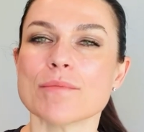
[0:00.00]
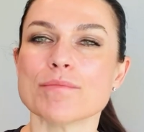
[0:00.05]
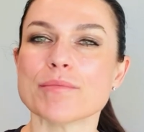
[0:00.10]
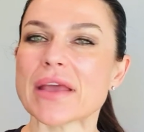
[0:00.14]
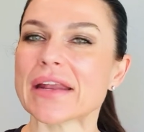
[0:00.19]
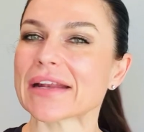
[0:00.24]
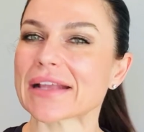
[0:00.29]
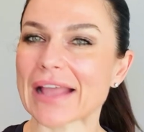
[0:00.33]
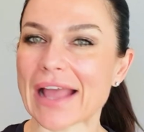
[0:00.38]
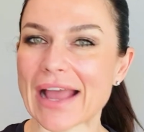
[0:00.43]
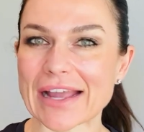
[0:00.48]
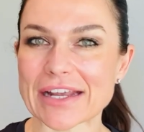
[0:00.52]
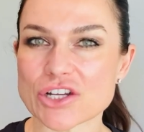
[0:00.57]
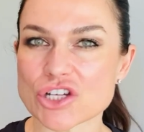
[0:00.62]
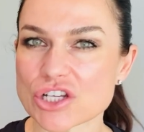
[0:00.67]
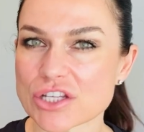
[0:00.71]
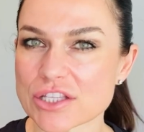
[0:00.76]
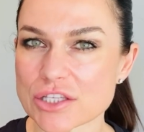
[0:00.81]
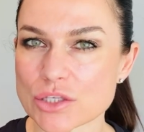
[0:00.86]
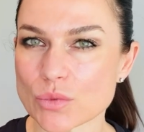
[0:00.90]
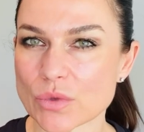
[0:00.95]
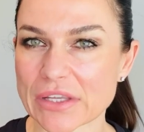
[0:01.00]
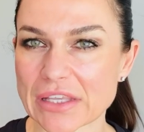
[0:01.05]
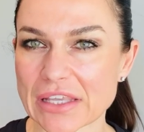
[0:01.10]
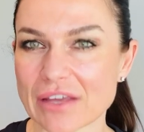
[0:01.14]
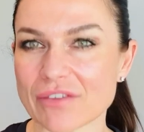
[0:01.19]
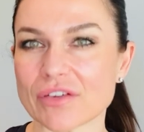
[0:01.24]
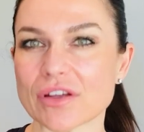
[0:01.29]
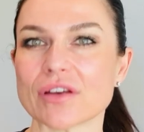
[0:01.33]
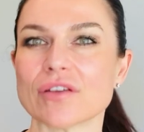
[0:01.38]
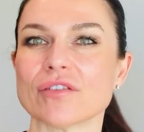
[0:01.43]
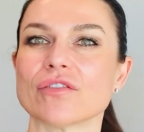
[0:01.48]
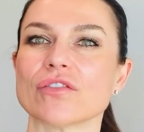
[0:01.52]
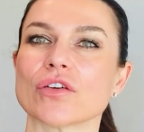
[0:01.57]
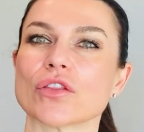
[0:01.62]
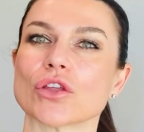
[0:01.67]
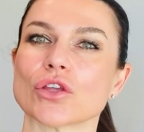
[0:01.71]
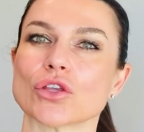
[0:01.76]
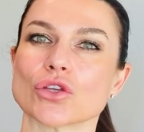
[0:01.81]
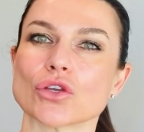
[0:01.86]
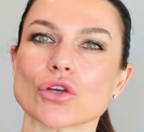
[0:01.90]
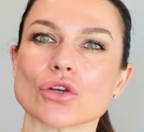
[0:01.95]
Medications were given for
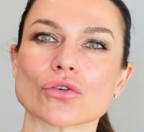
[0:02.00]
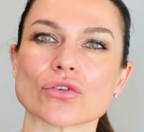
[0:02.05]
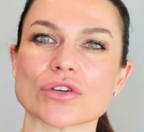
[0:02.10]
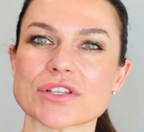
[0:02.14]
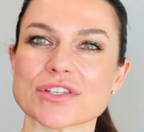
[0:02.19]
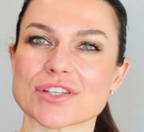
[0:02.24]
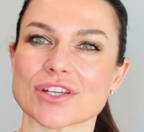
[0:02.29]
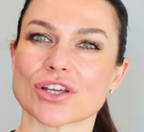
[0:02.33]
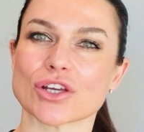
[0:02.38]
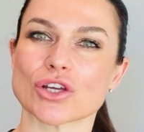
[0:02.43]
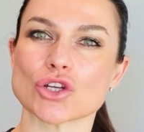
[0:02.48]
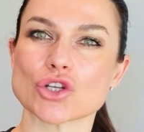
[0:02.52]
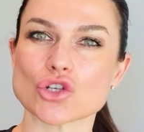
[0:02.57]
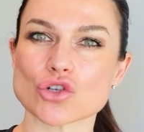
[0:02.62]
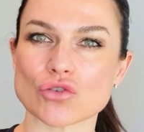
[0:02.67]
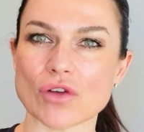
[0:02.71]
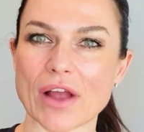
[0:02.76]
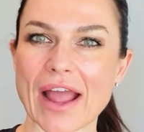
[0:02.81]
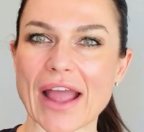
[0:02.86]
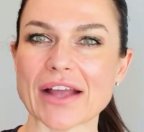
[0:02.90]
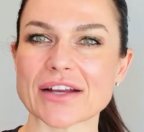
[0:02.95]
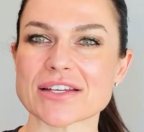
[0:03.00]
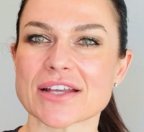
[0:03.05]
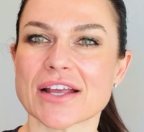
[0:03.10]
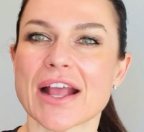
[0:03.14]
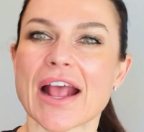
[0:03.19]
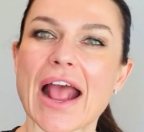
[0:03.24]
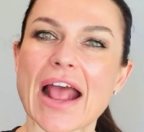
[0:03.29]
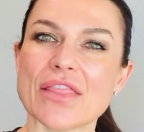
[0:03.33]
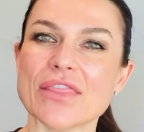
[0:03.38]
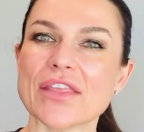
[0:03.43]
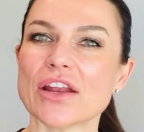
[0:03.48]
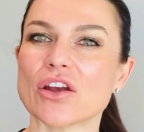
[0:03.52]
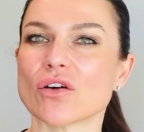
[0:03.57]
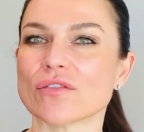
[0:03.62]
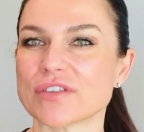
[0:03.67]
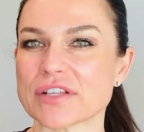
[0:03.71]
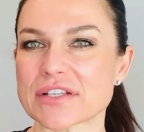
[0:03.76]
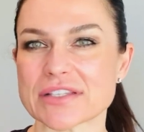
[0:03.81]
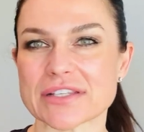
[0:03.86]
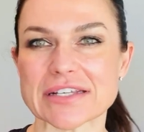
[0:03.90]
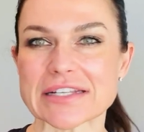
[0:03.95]
the uterus to contract, and then
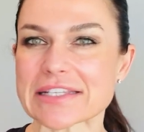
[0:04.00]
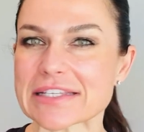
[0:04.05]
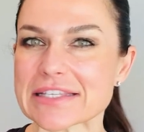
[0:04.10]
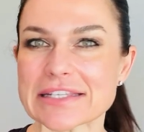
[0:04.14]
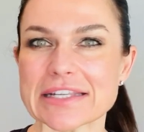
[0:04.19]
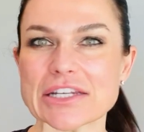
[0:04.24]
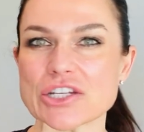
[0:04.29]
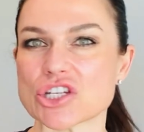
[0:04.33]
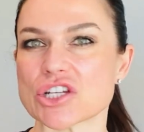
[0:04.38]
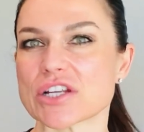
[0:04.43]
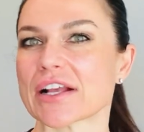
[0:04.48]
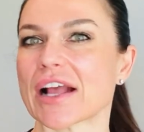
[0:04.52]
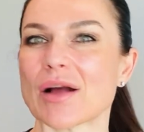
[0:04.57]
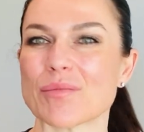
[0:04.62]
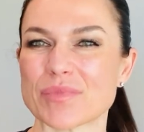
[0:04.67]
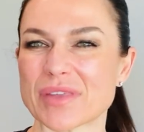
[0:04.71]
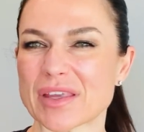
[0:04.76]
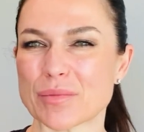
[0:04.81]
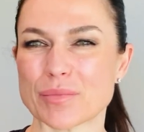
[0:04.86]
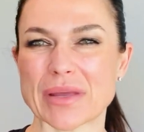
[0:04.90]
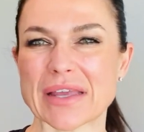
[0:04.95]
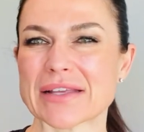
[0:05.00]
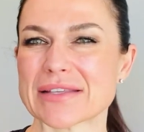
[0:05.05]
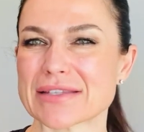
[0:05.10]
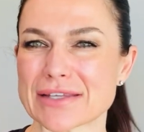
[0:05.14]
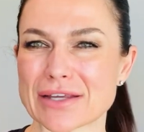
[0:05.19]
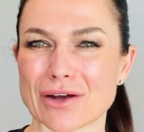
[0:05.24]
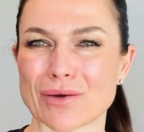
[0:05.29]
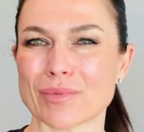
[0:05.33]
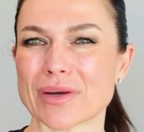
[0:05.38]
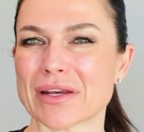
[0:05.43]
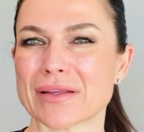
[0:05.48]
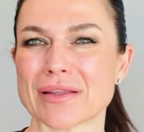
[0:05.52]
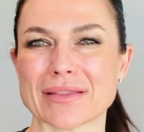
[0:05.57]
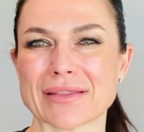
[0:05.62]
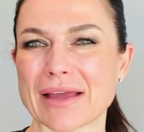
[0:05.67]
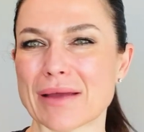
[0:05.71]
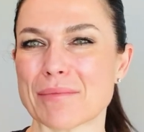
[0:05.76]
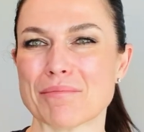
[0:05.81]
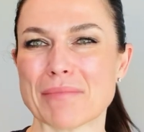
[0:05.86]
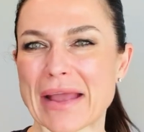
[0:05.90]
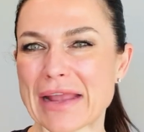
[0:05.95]
obviously stitching up the episiotomy
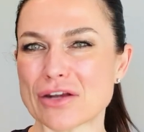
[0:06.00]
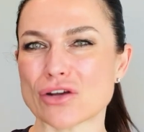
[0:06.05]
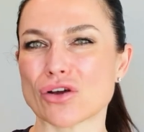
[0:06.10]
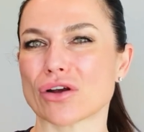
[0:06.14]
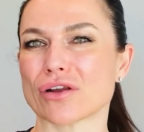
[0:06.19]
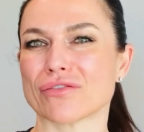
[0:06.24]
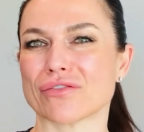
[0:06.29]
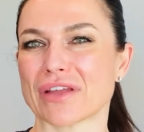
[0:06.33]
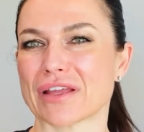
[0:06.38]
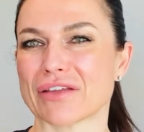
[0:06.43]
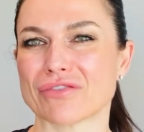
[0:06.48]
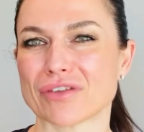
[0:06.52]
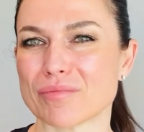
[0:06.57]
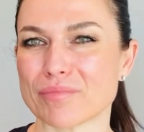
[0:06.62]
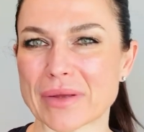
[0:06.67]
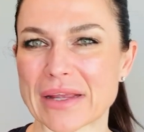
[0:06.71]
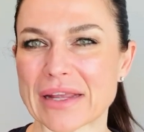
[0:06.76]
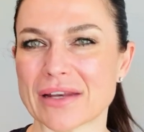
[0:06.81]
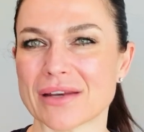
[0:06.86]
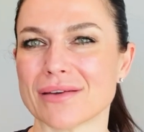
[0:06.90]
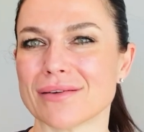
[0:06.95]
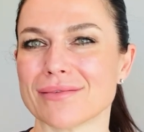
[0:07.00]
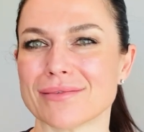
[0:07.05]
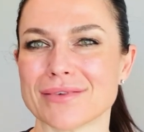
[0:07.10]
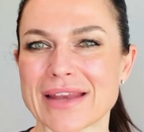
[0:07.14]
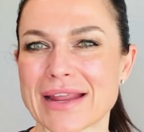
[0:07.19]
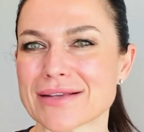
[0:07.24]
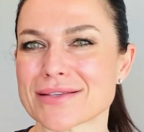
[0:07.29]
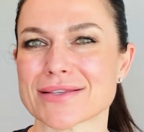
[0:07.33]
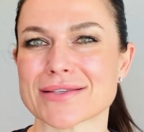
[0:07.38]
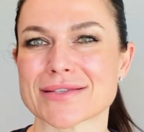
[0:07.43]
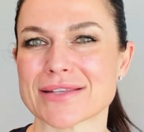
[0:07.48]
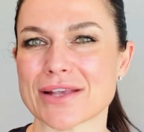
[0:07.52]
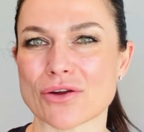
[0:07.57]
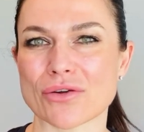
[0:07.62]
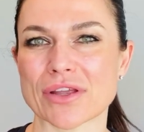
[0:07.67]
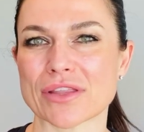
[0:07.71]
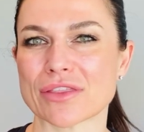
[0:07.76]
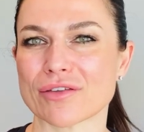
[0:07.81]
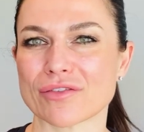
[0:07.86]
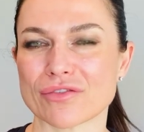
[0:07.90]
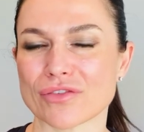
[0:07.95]
that may not have even been
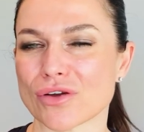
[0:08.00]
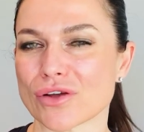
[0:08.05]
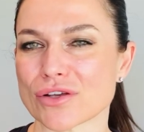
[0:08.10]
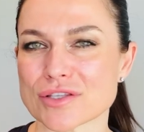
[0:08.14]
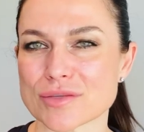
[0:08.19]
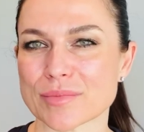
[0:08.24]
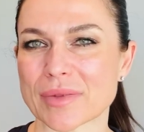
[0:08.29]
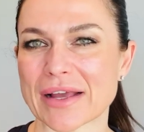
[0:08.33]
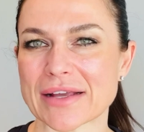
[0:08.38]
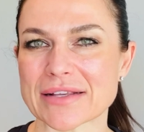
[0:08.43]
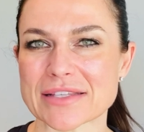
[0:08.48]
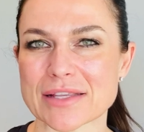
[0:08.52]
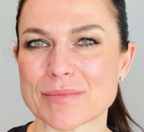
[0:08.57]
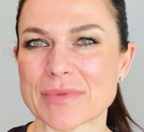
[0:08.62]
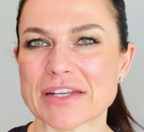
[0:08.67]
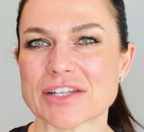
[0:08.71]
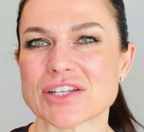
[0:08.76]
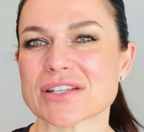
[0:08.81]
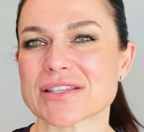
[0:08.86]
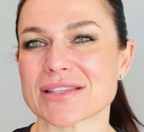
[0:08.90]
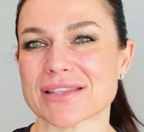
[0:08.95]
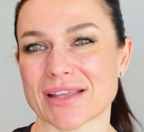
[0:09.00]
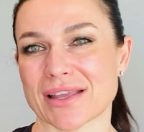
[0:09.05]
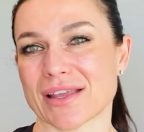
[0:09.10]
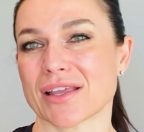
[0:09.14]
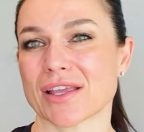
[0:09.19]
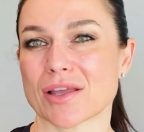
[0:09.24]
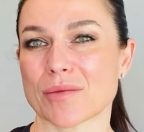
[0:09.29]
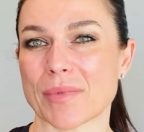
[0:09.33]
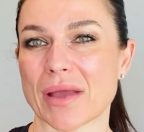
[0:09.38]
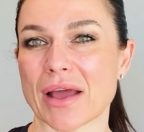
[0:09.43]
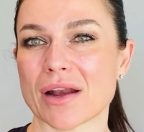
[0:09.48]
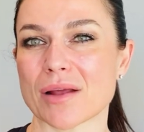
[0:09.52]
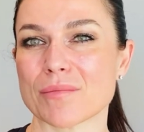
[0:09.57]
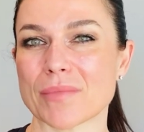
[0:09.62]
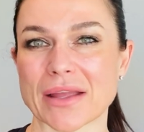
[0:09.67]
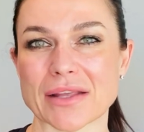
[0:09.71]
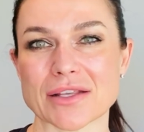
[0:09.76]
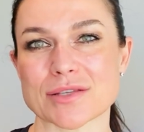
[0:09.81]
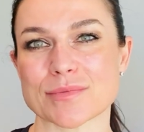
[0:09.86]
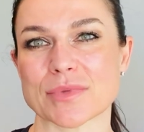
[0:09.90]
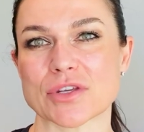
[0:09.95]
necessary in the first place. Just thinking about it
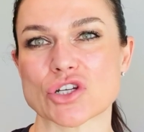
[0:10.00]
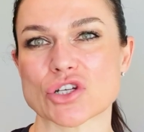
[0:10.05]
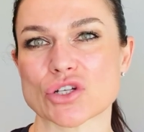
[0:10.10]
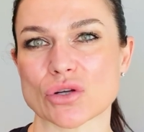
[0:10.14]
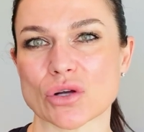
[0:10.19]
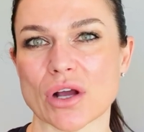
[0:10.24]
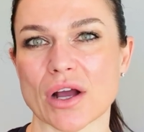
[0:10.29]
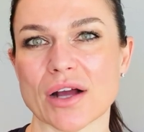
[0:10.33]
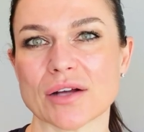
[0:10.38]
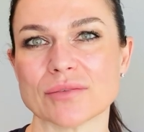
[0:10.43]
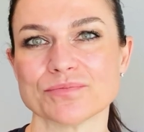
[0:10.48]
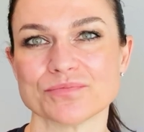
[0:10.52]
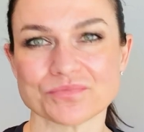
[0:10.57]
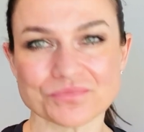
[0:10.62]
makes me sugar.